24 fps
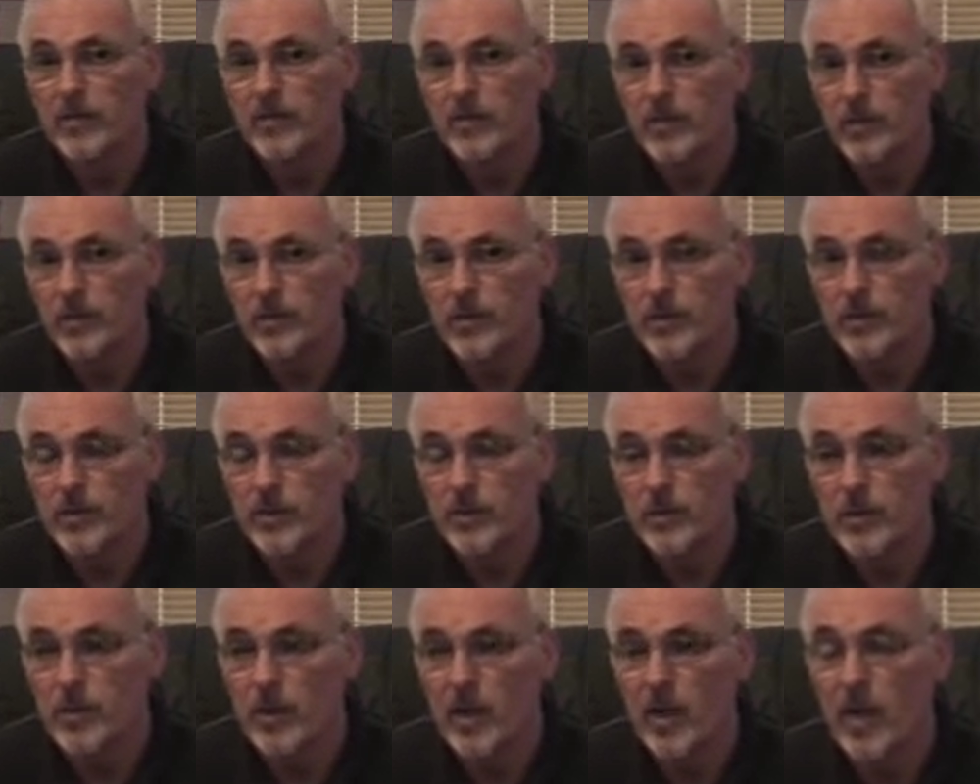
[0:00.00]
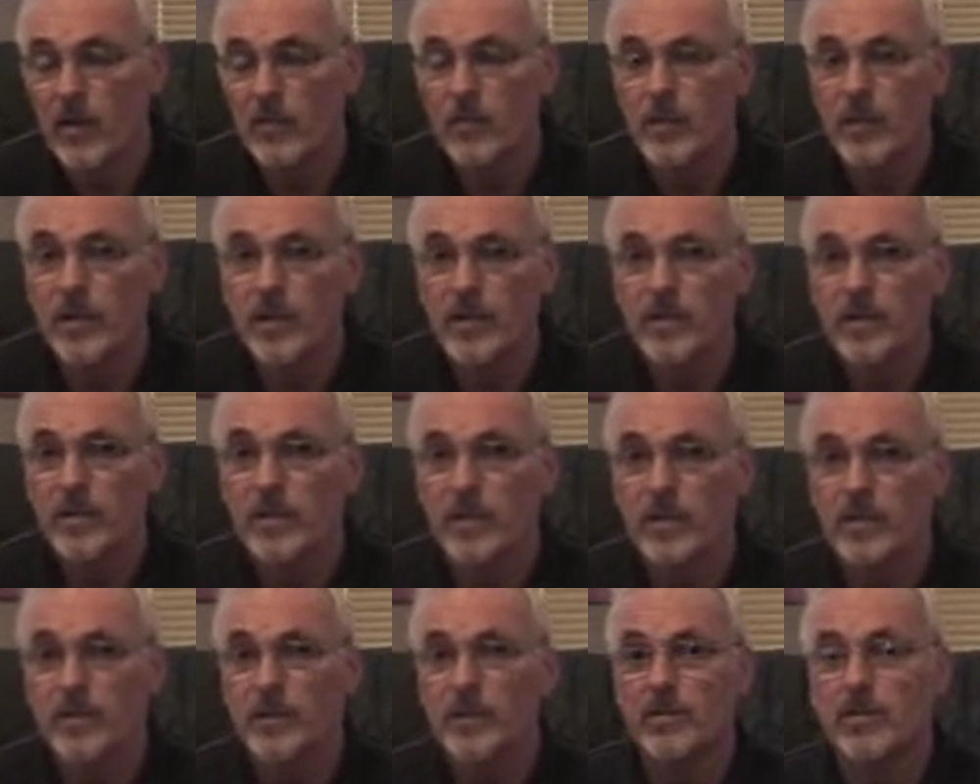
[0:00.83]
future if we
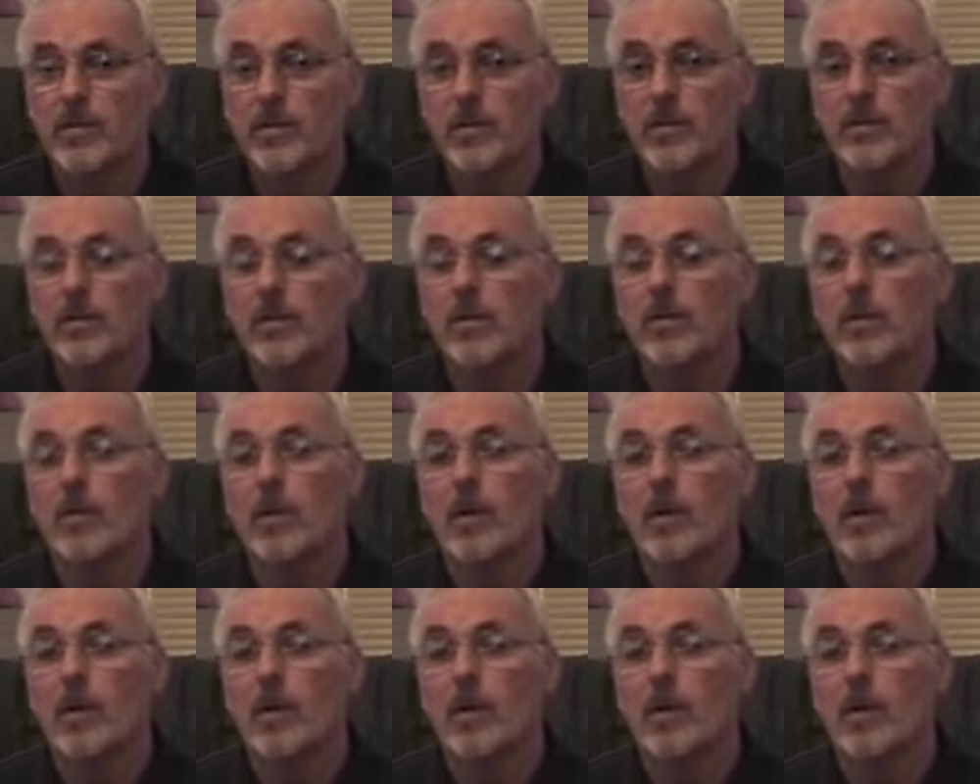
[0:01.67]
continue to